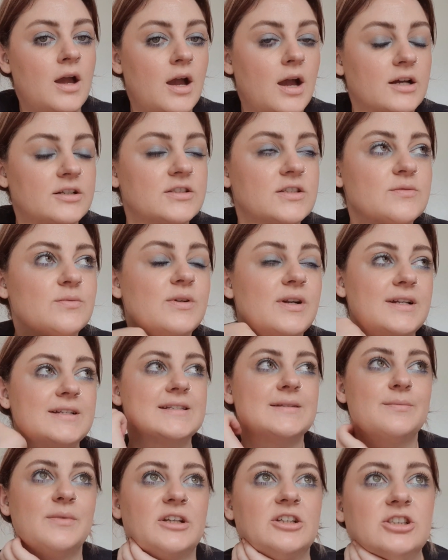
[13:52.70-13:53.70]
I just wanted
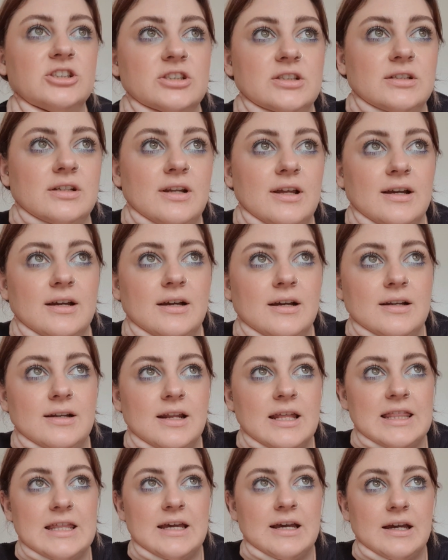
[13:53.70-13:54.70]
to mention like
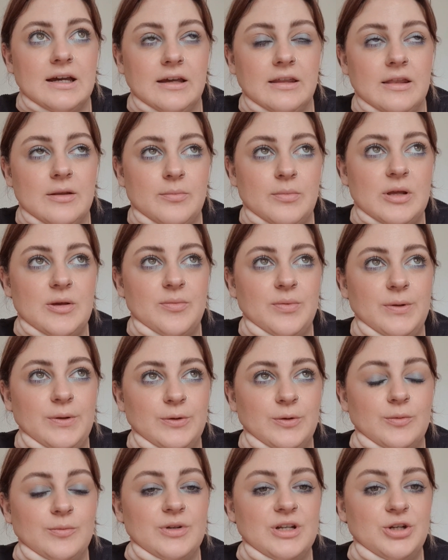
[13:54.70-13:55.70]
another hack that people
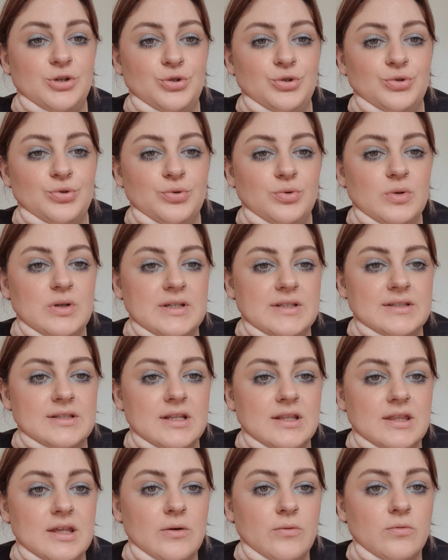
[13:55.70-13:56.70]
normally do is
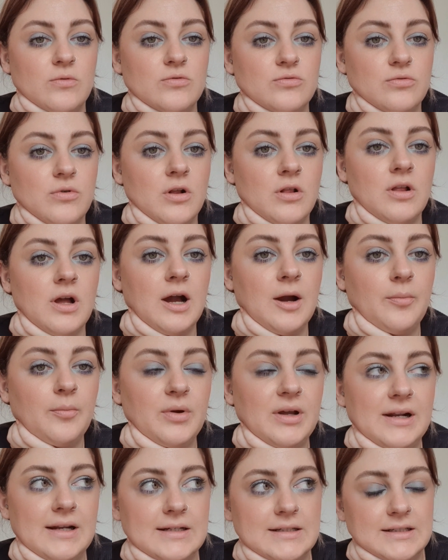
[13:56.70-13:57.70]
that they will roll up
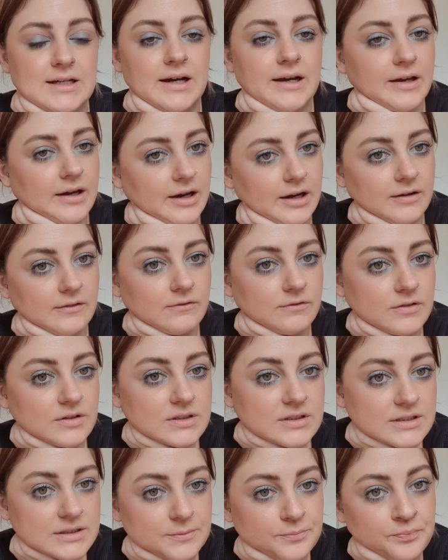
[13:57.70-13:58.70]
an entire
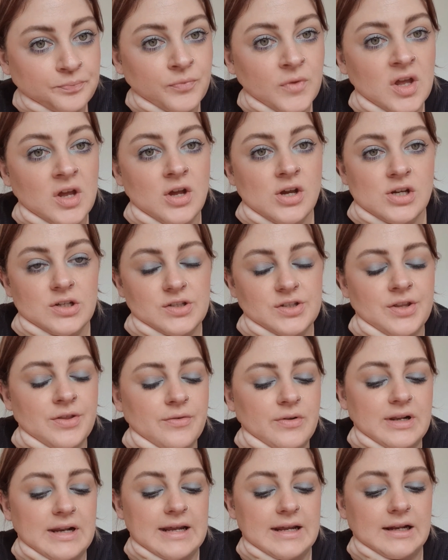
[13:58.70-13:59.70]
outfit. So
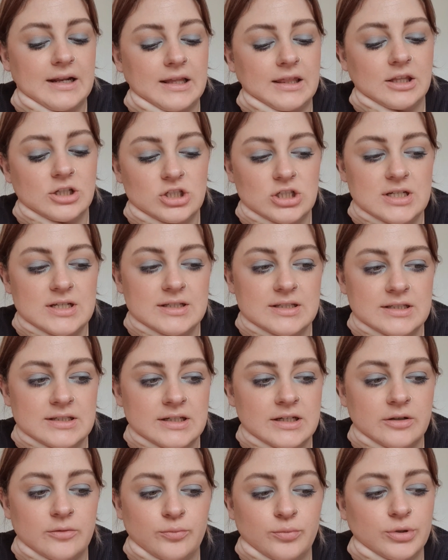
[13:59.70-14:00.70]
they'll lay like the jeans
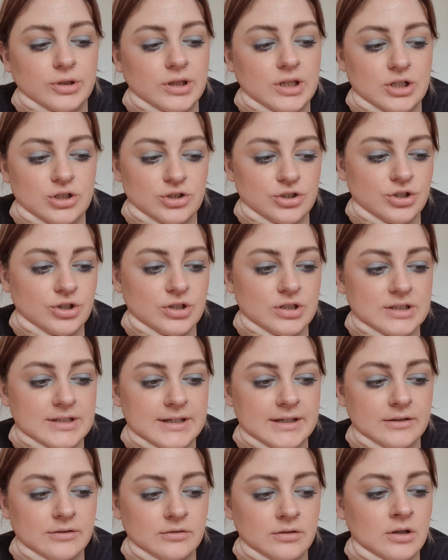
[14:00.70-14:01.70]
down, put their shirt
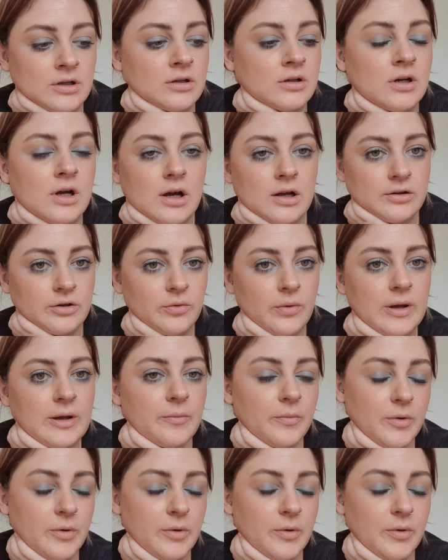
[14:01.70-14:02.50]
down, underwear,